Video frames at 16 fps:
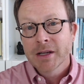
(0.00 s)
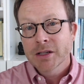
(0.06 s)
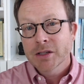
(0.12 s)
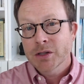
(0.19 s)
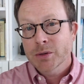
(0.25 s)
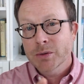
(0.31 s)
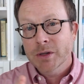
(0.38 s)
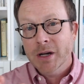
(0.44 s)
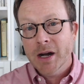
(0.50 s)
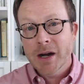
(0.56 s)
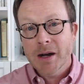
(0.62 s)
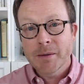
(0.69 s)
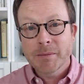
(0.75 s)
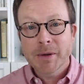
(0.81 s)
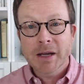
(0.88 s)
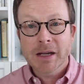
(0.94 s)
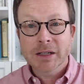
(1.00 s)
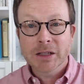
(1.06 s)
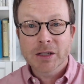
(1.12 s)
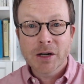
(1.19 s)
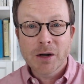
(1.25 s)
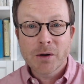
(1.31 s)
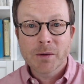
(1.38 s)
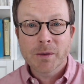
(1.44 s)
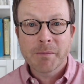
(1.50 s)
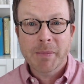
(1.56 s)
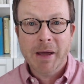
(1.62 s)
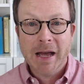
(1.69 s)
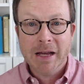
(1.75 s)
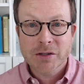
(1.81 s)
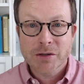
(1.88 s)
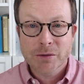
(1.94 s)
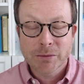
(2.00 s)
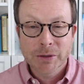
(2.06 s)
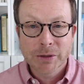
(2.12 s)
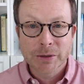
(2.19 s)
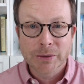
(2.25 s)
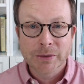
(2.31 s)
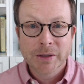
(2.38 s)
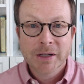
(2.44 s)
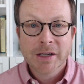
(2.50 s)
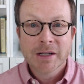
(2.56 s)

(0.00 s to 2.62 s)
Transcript: to come and go and pass through.